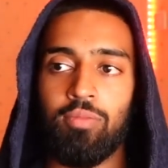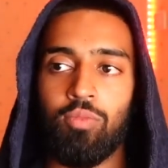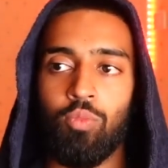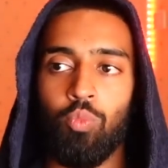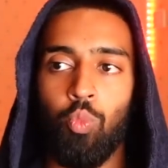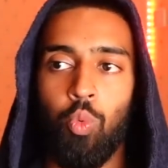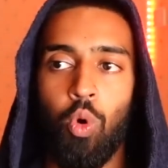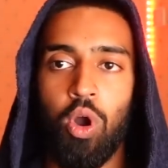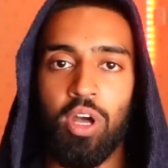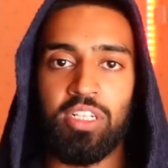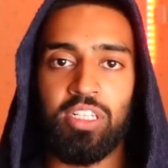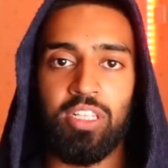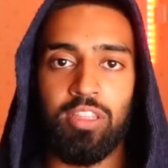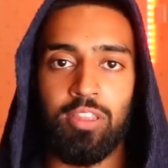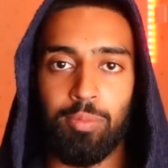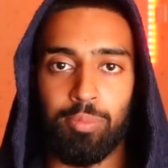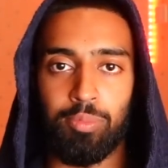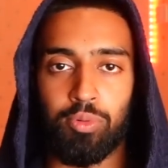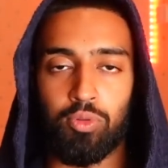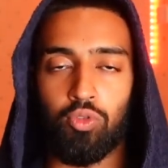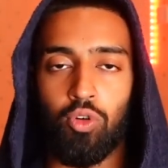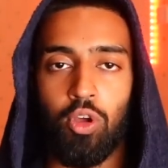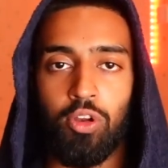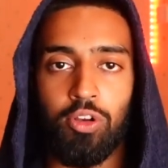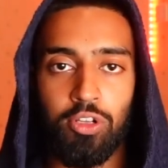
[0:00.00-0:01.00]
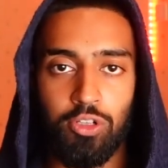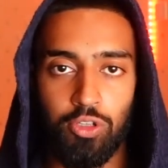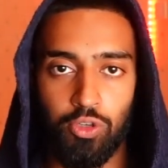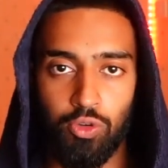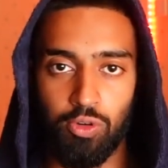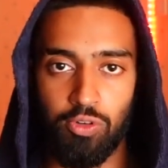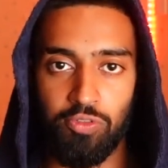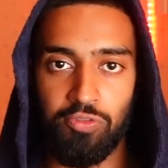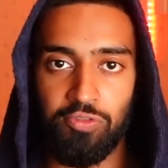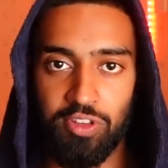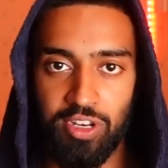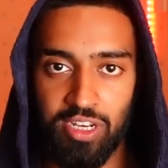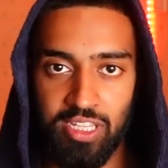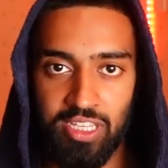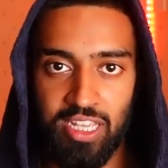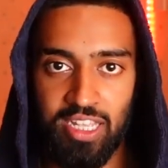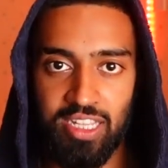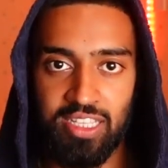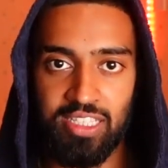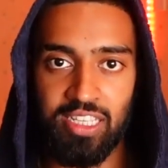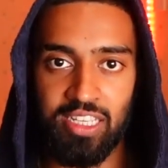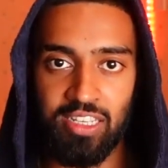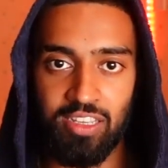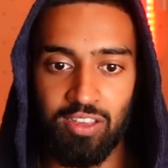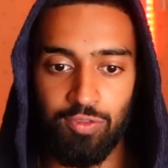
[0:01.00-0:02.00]
what the product you're
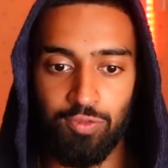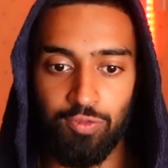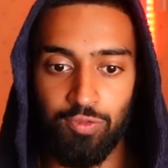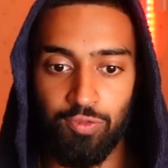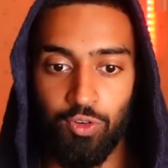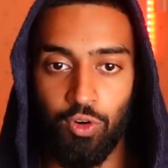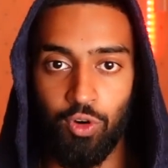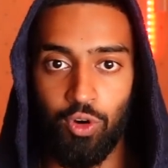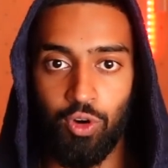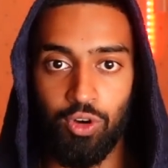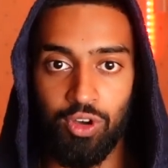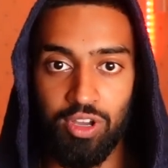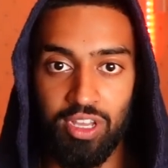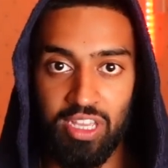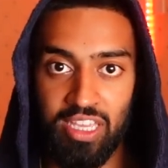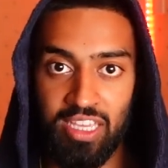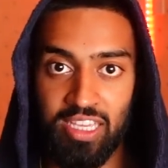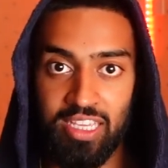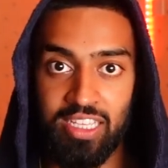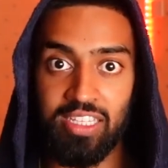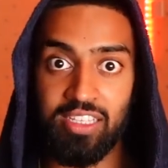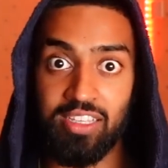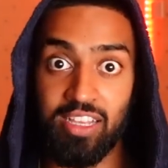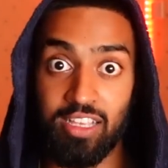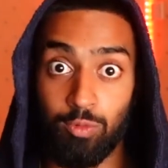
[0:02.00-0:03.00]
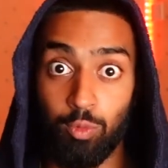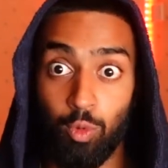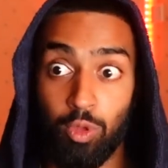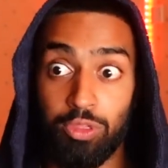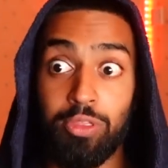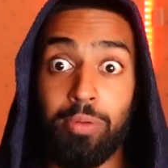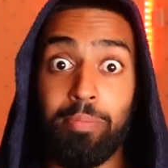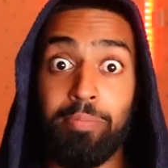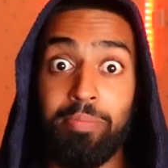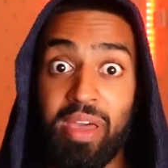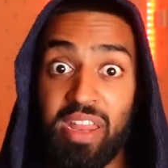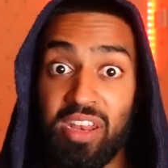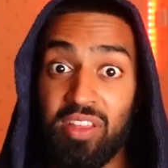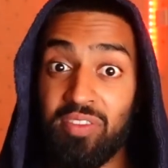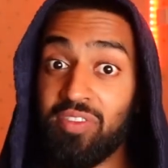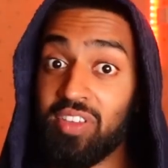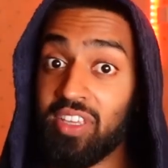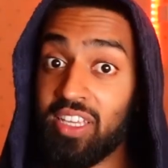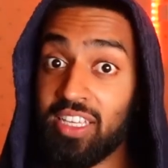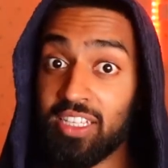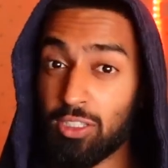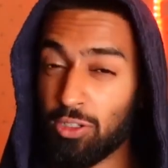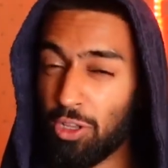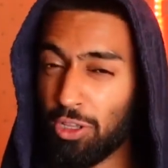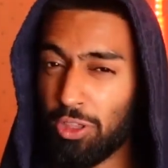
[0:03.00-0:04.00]
affiliating for is, like what the
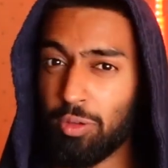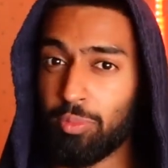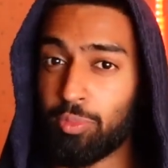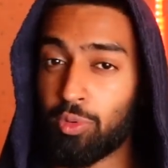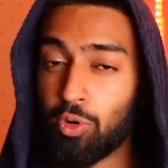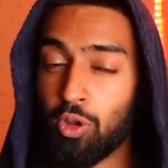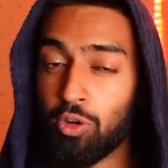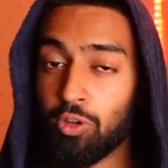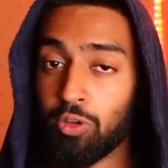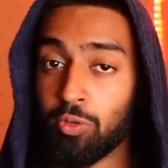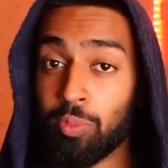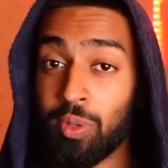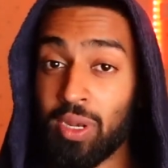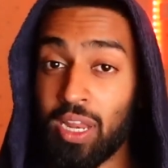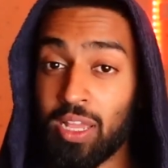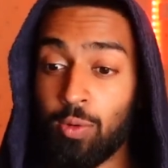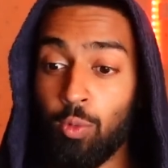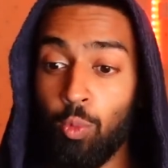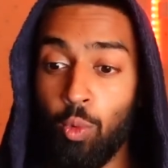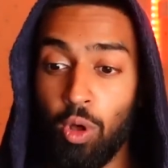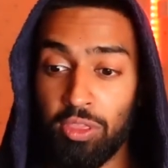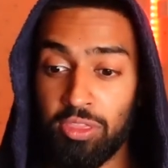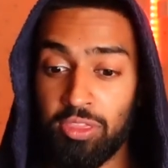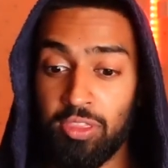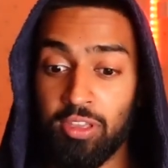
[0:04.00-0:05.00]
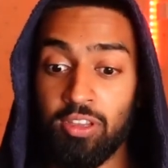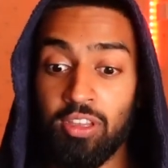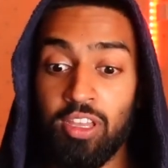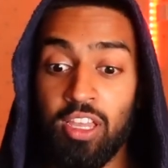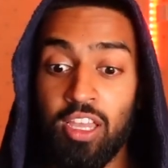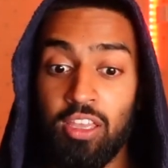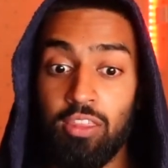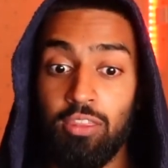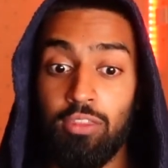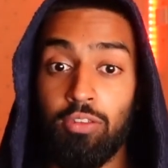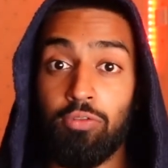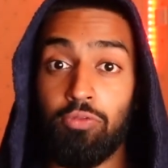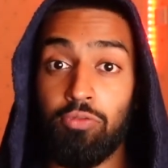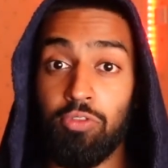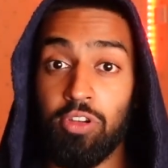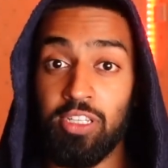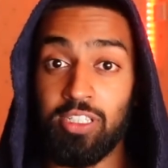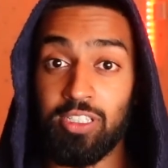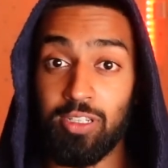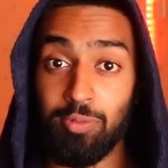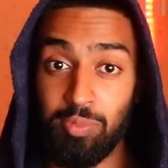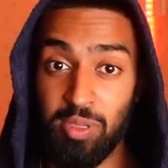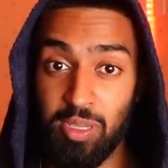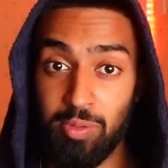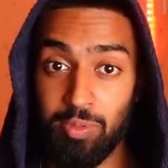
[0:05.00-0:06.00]
benefit is, not the product, but like what the
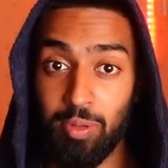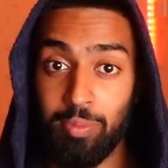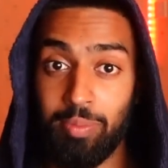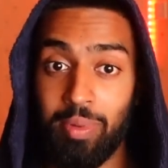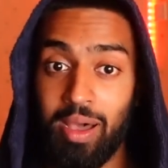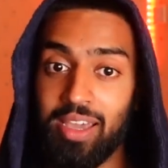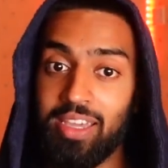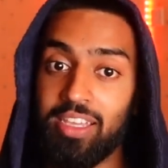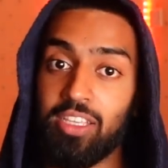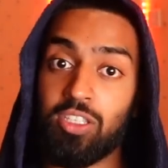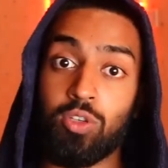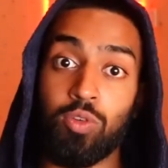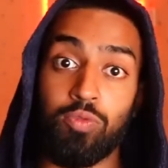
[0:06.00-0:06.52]
reason people buy it.